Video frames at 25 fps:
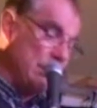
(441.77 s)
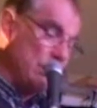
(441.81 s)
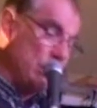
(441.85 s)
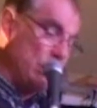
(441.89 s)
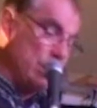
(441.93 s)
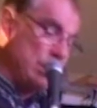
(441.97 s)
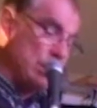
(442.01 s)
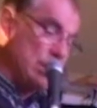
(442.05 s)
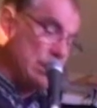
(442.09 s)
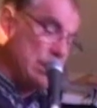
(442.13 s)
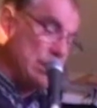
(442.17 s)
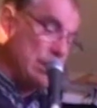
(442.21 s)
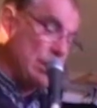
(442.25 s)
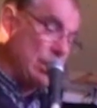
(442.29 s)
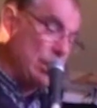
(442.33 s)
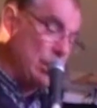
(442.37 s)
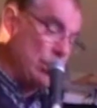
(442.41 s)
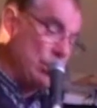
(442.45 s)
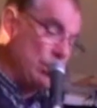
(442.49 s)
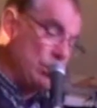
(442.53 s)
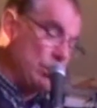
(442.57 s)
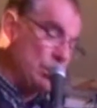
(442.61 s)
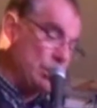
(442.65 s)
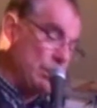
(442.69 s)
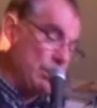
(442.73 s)
which is a
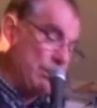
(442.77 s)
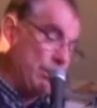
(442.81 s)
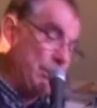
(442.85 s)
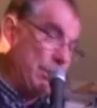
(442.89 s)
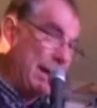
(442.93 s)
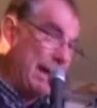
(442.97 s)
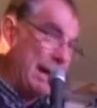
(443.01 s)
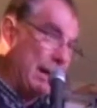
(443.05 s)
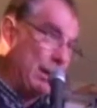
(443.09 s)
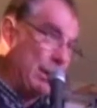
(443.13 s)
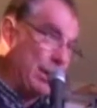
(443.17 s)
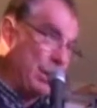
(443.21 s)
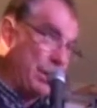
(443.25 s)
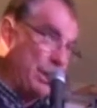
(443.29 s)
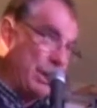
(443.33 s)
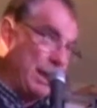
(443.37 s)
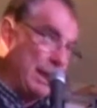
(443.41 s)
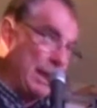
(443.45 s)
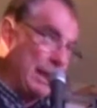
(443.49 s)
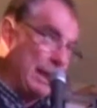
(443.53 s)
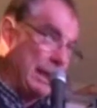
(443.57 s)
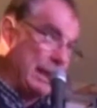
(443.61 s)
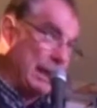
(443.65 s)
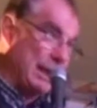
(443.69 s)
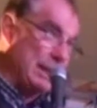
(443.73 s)
huge power
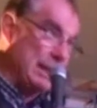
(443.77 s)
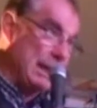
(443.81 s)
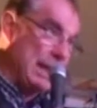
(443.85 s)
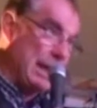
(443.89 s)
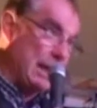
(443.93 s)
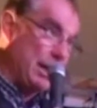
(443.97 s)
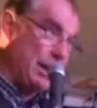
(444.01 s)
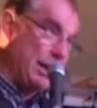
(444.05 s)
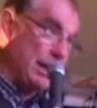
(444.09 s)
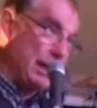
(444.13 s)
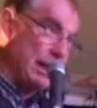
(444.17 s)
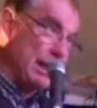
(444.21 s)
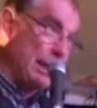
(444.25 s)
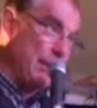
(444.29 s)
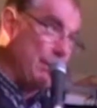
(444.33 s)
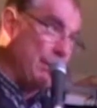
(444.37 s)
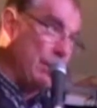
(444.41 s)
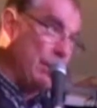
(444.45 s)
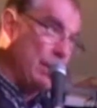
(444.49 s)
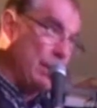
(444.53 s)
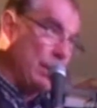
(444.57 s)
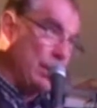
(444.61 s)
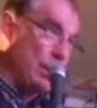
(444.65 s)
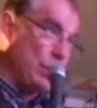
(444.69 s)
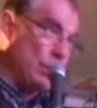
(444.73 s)
thing and allowing
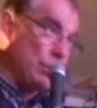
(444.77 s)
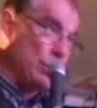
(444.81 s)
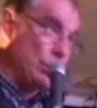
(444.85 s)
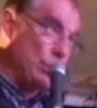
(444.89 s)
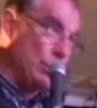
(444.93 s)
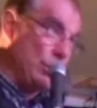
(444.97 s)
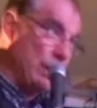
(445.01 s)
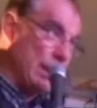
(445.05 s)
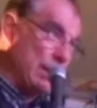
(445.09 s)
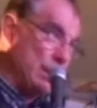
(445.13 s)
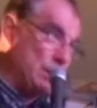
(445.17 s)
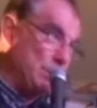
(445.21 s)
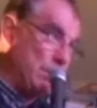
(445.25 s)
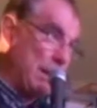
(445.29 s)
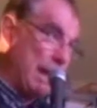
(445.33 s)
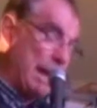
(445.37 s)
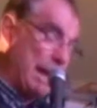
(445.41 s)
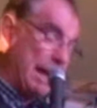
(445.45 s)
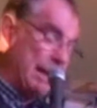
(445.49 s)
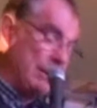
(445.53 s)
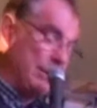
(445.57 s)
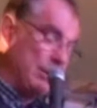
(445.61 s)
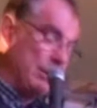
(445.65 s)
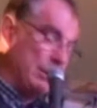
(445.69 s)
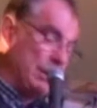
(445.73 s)
them to
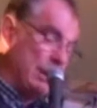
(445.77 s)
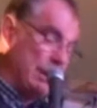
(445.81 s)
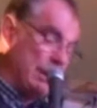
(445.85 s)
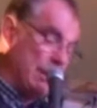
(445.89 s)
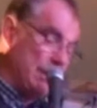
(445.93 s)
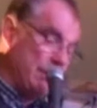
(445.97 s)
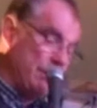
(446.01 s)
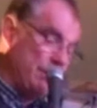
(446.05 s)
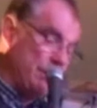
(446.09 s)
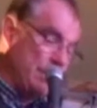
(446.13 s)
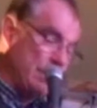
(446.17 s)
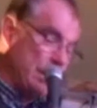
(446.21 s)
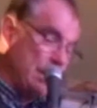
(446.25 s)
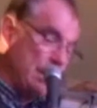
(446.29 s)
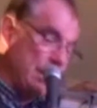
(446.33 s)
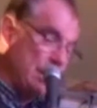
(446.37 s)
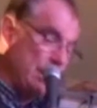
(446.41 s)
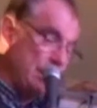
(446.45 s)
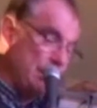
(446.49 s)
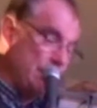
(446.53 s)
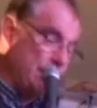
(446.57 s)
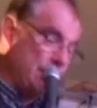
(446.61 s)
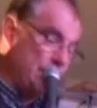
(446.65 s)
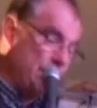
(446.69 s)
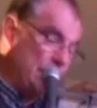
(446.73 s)
expand the
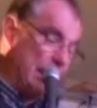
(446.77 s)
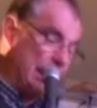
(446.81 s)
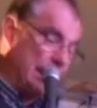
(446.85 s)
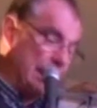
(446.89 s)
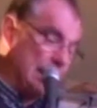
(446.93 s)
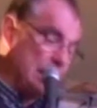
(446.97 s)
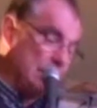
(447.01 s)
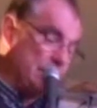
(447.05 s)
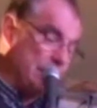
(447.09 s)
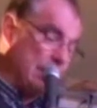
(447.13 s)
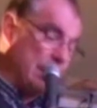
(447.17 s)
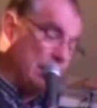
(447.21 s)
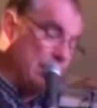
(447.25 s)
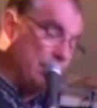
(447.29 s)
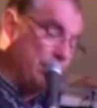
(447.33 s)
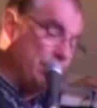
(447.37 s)
money spent.